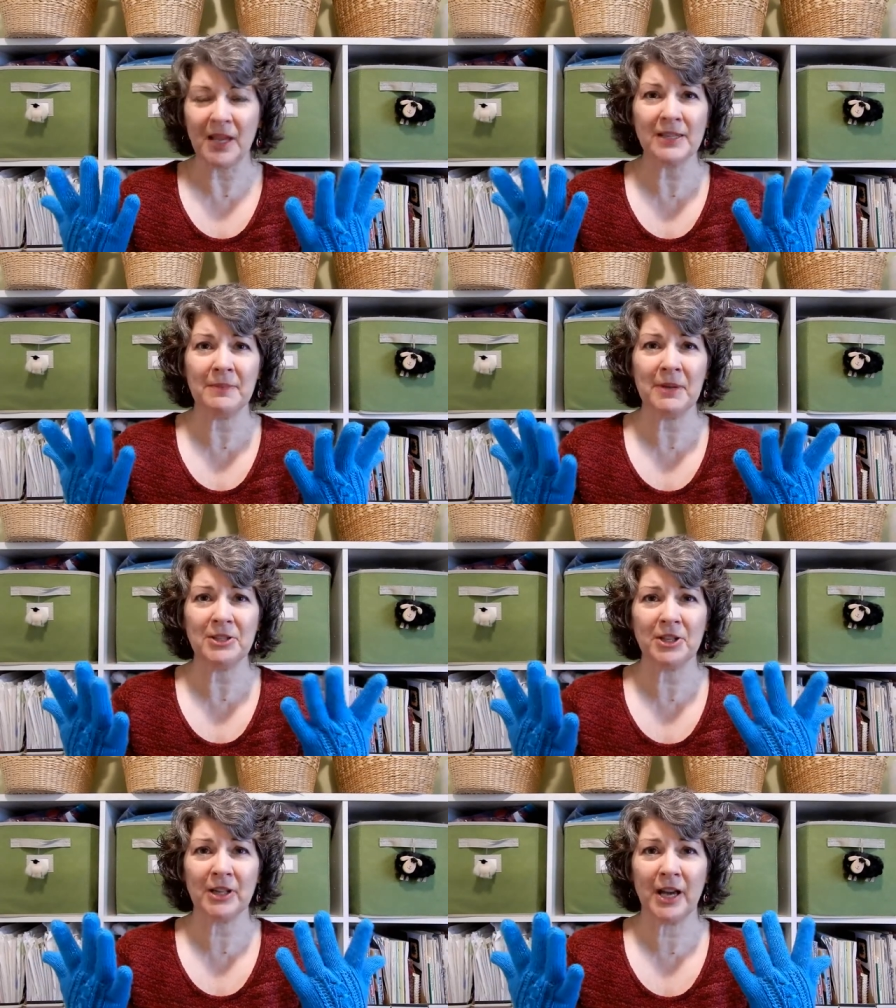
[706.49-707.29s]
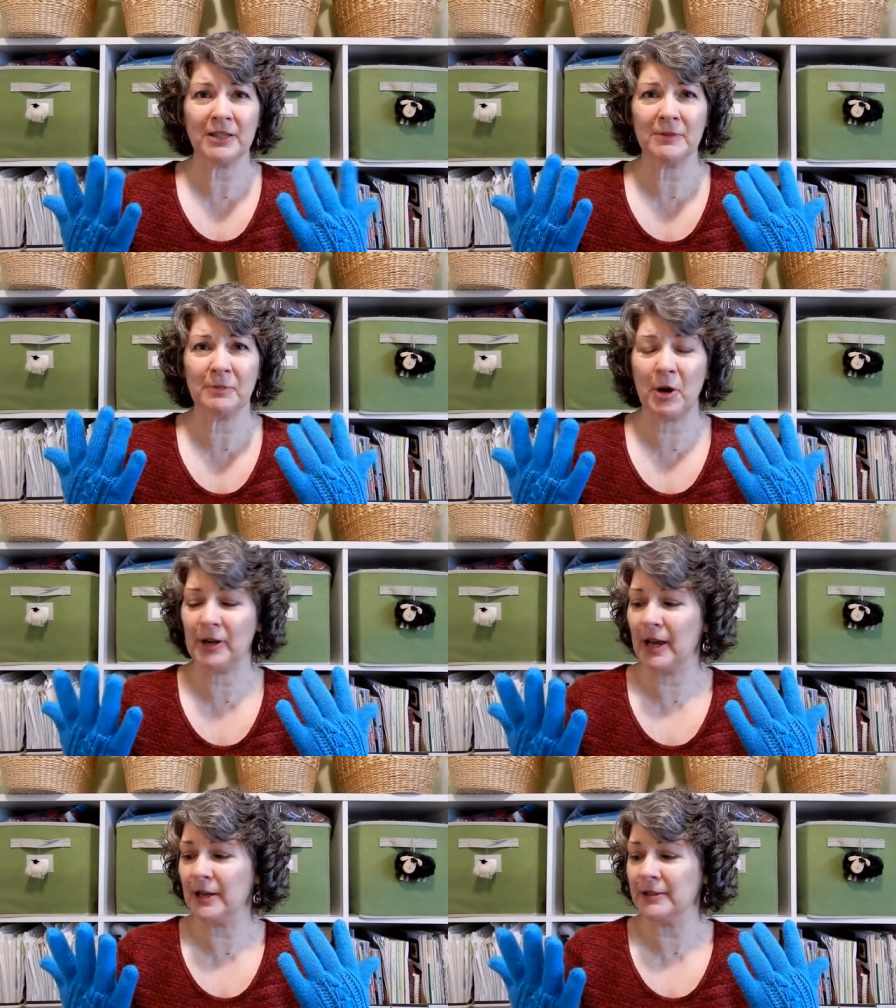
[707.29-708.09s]
As I mentioned last
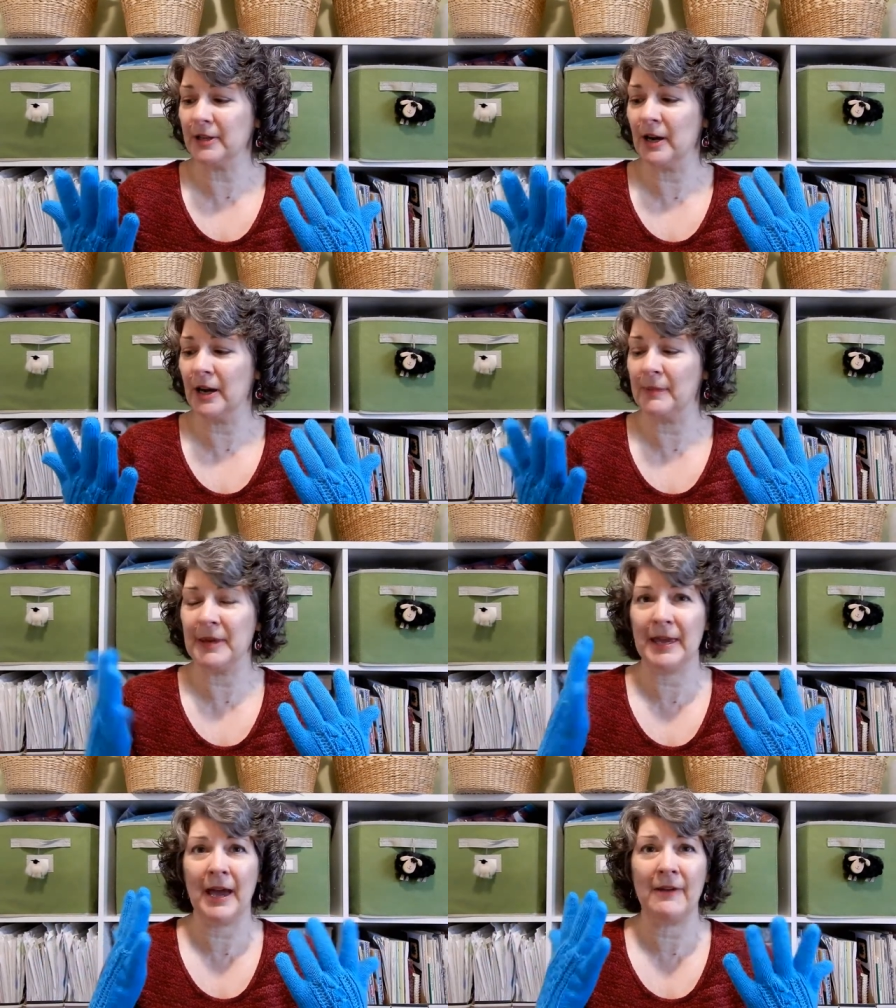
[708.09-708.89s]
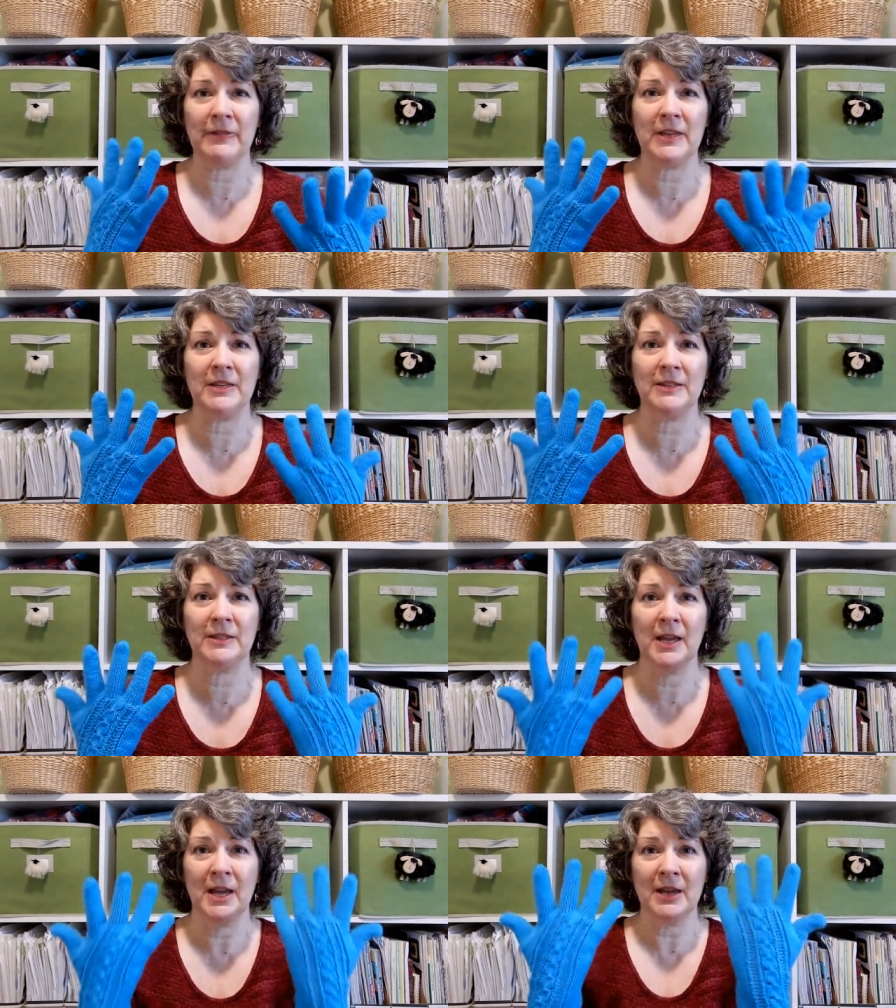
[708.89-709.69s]
podcast, I began the
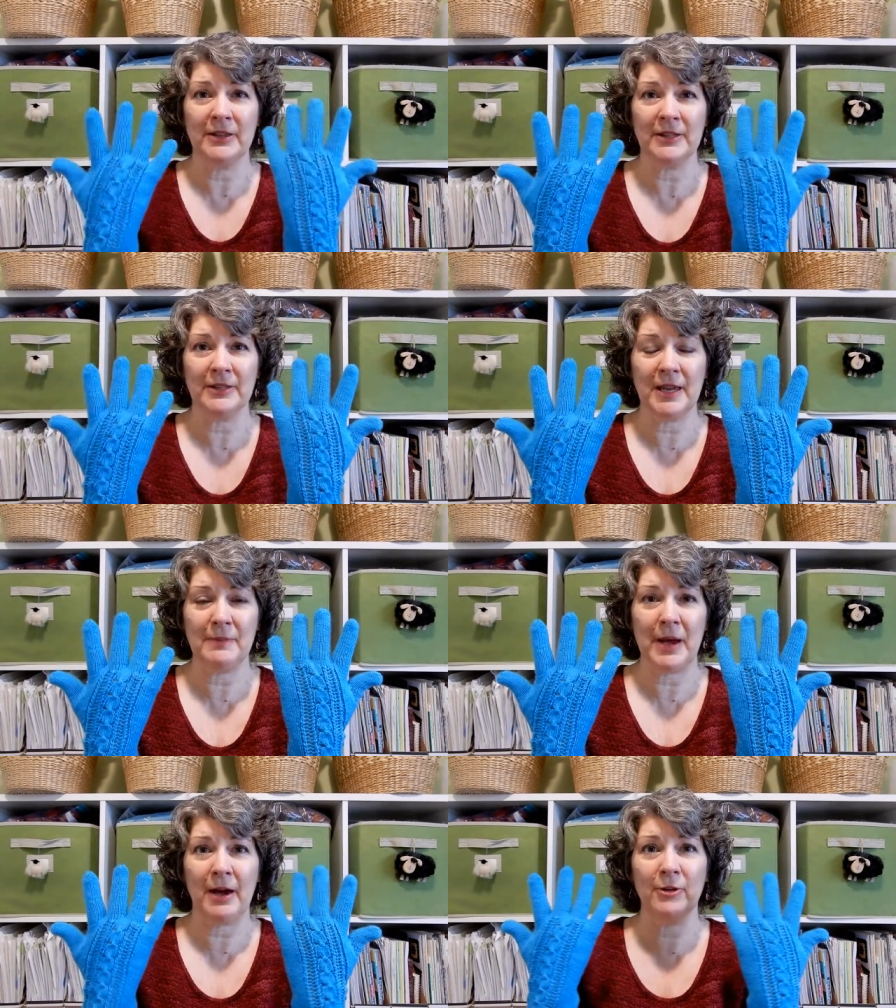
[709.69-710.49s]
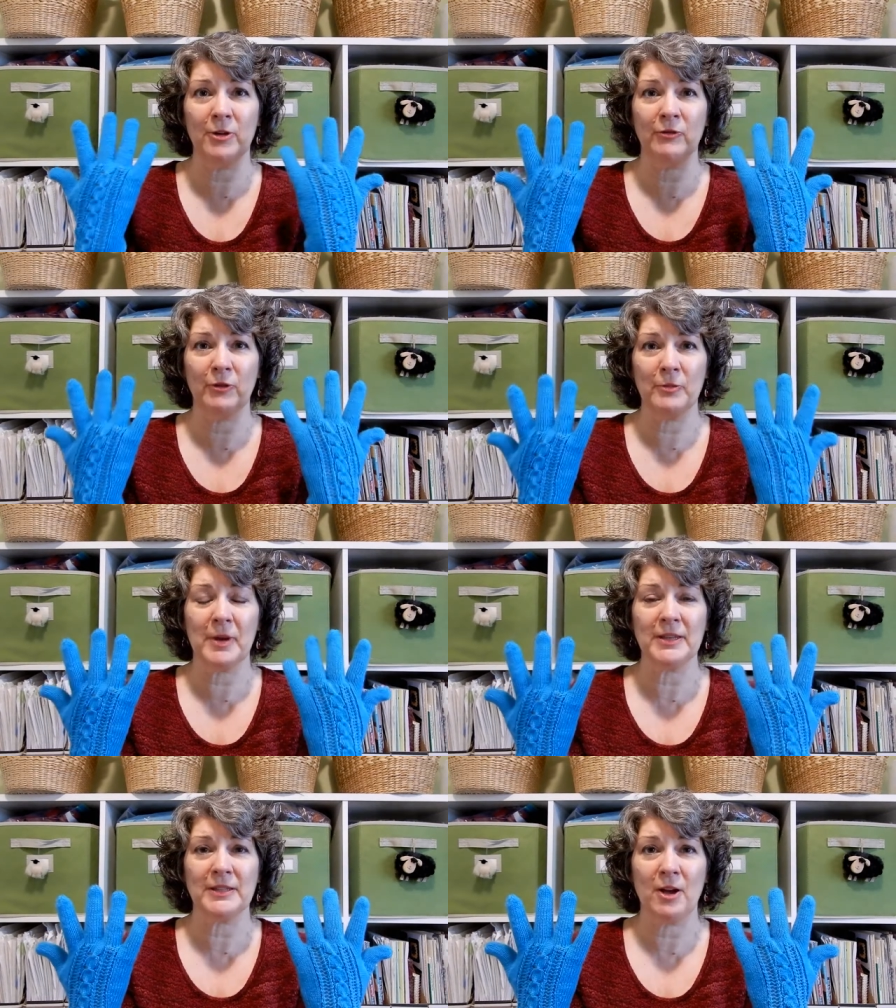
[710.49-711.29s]
same pattern for
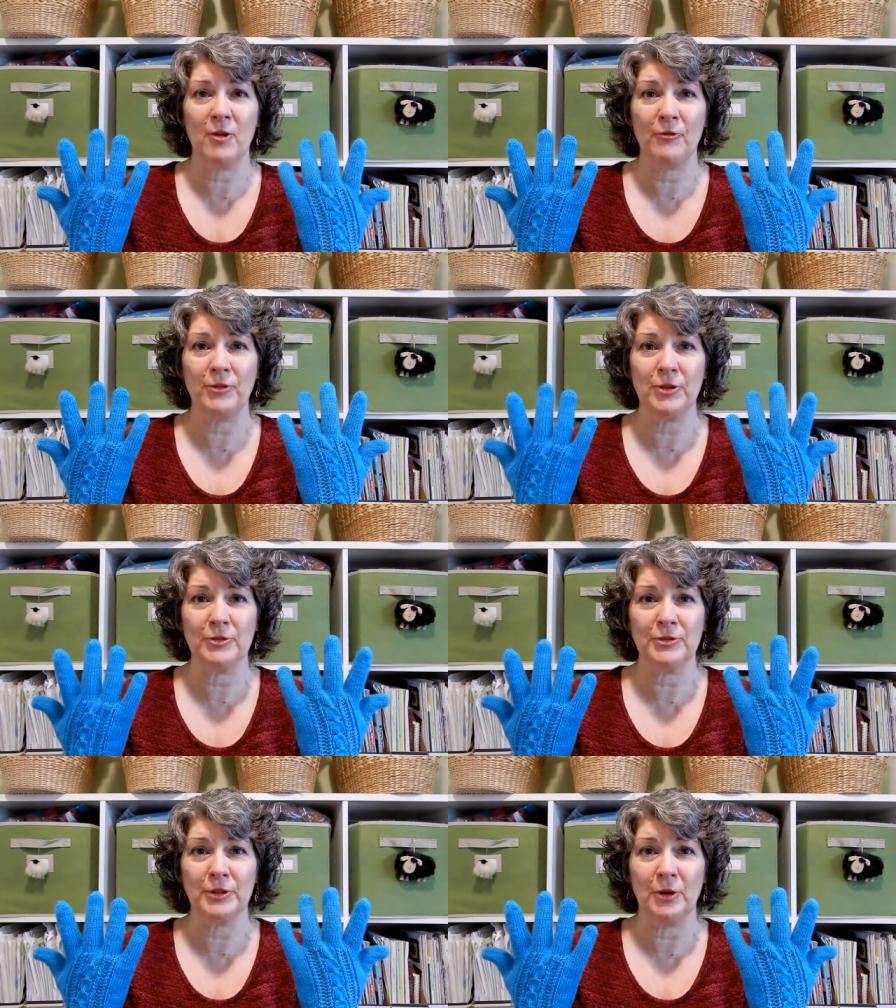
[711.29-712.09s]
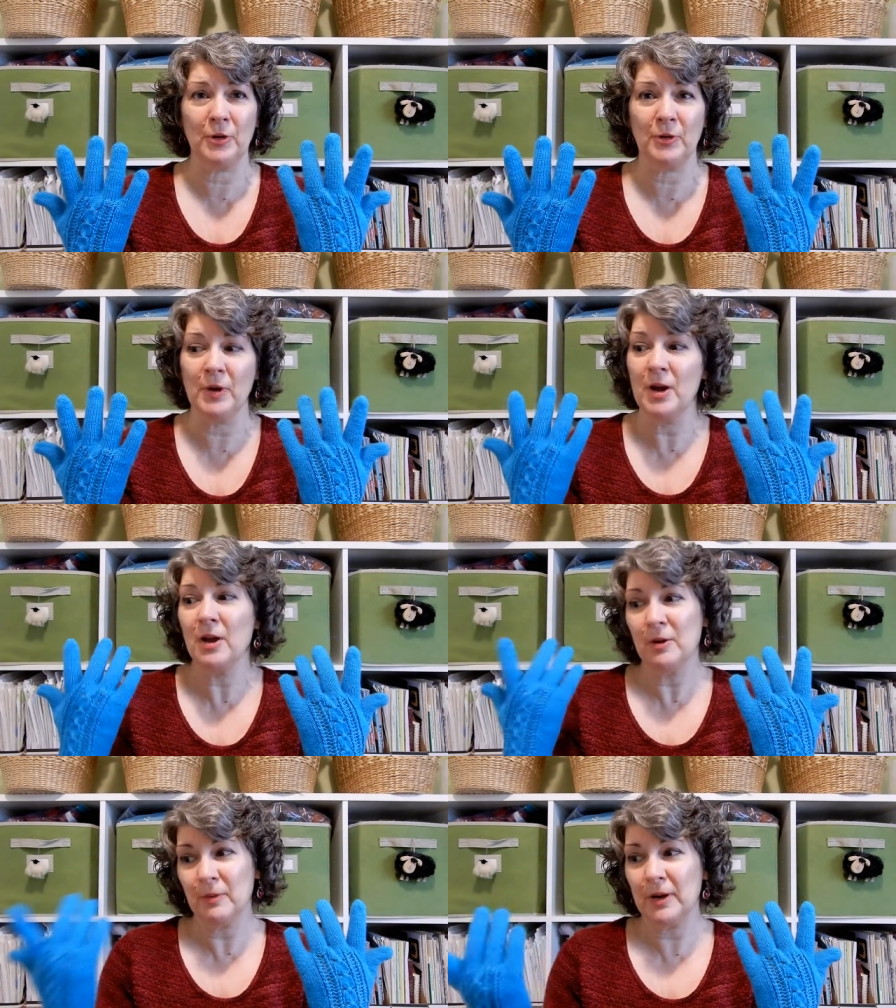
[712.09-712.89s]
myself years ago,
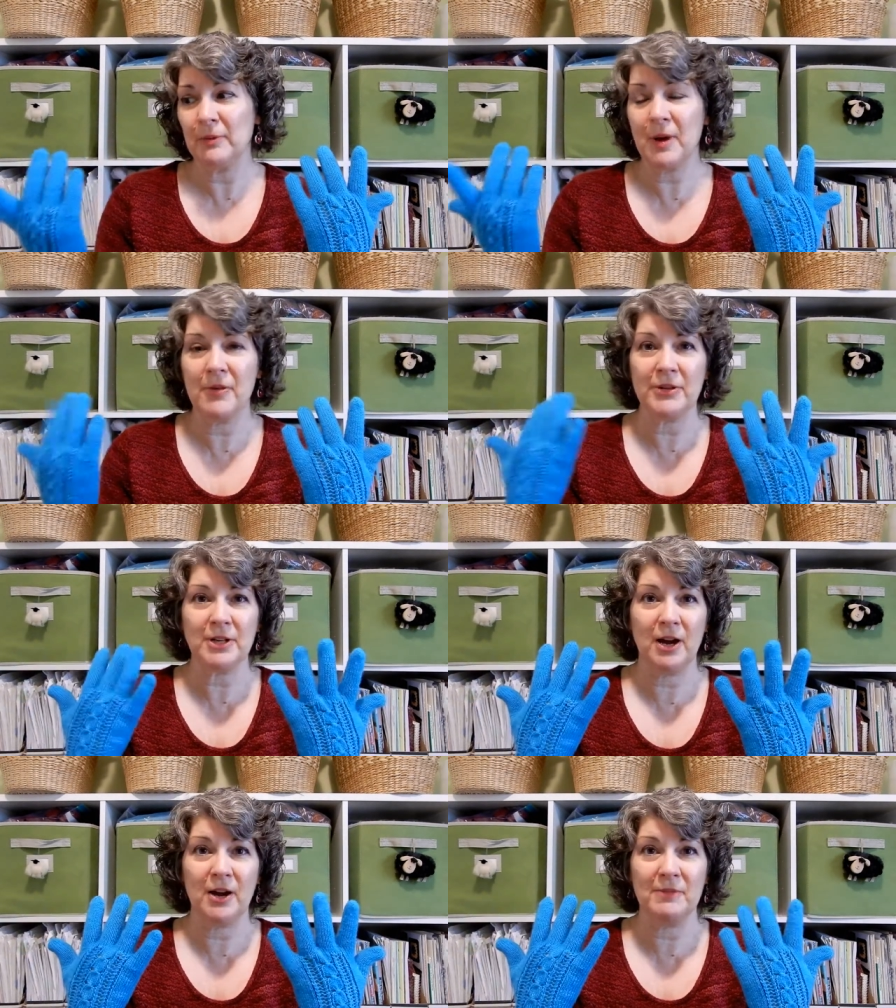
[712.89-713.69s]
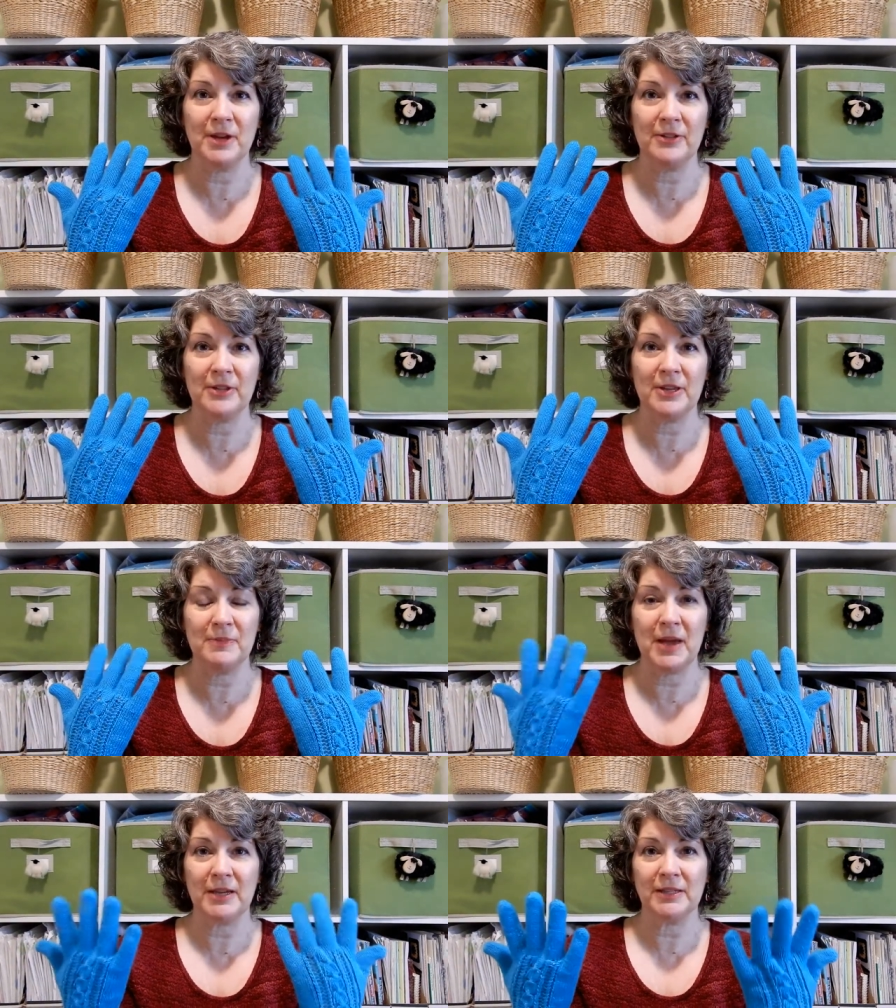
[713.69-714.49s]
right around the time that the
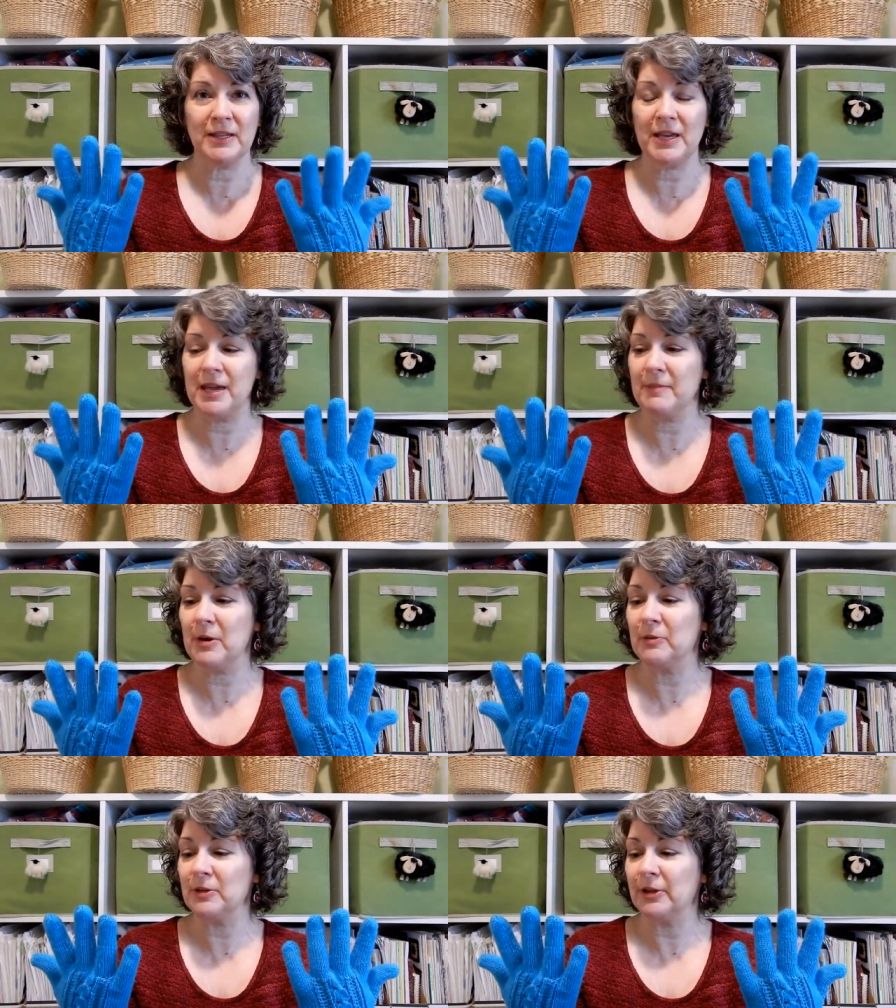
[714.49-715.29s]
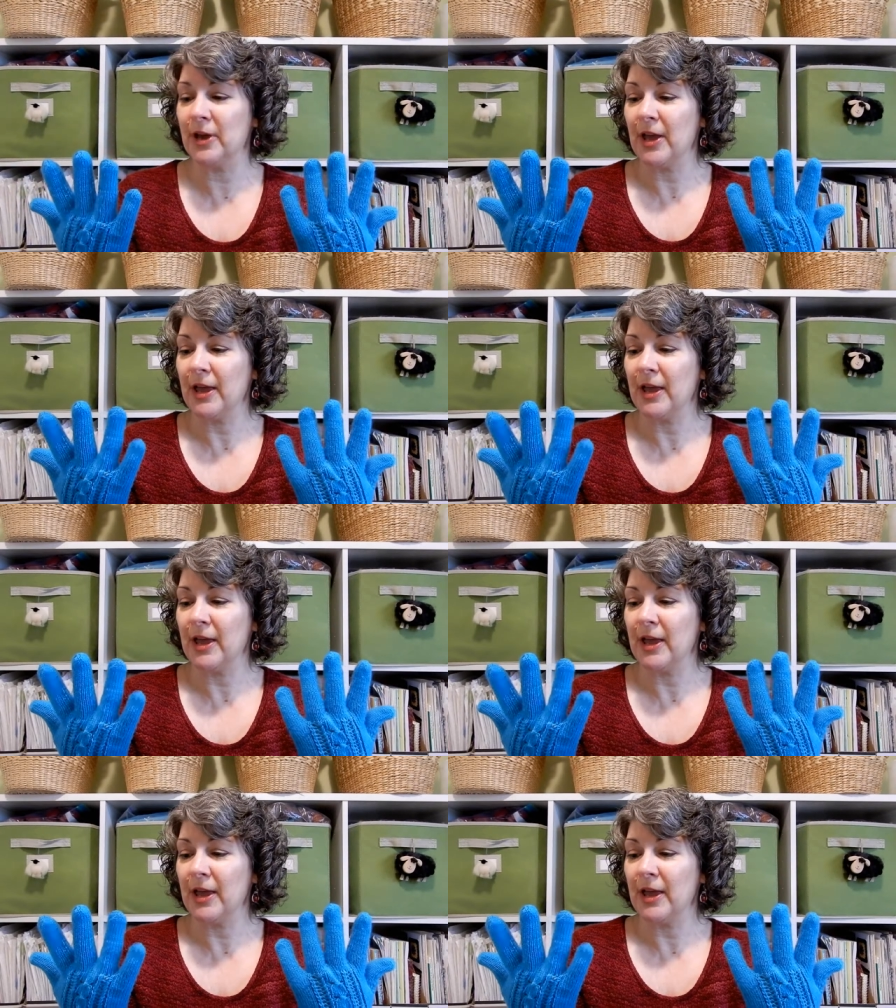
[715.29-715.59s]
magazine came out,